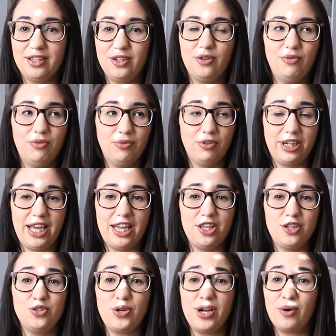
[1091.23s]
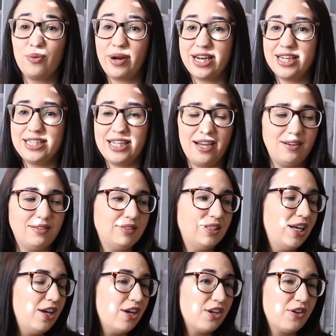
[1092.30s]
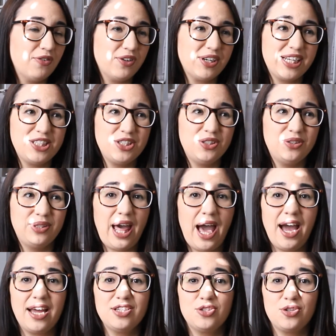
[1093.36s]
You forget, you try to write it down, you forget to do that.